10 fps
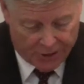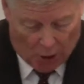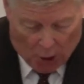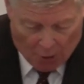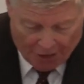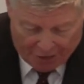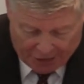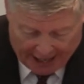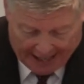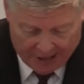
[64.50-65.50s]
all the
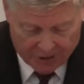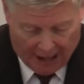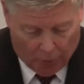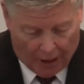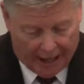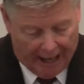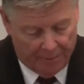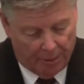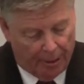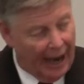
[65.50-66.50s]
things that were come
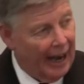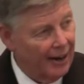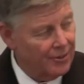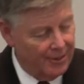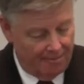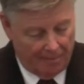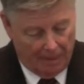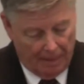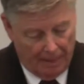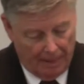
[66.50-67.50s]
to pass.
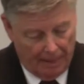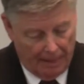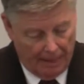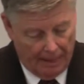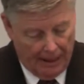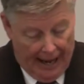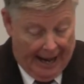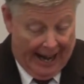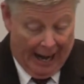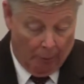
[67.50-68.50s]

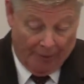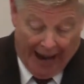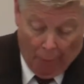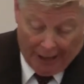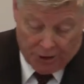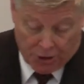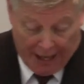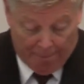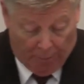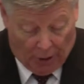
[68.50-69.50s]
And when they were
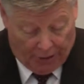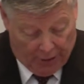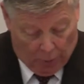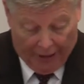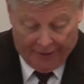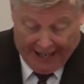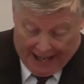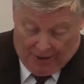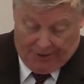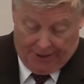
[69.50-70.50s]
assembled with the
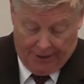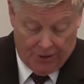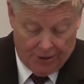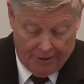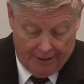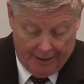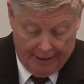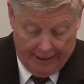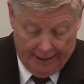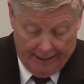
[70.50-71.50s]
elders,
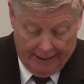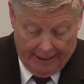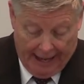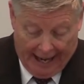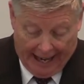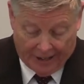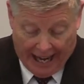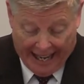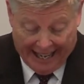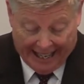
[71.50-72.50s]
and had
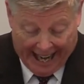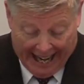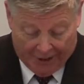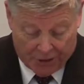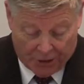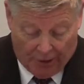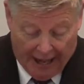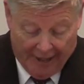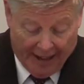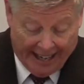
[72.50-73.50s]
taken counsel,
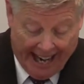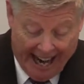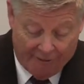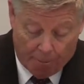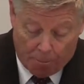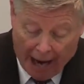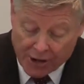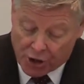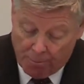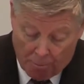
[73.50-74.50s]
they gave
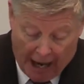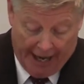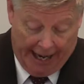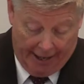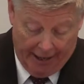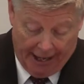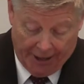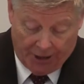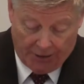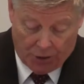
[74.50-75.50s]
much money
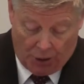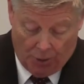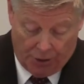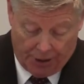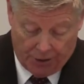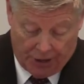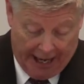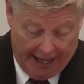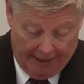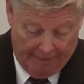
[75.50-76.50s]
unto the soldier,
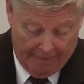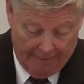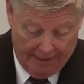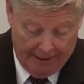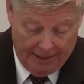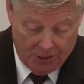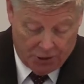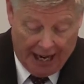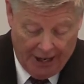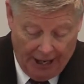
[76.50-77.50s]
saying,
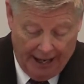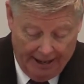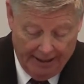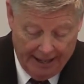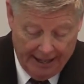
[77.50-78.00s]
Say ye,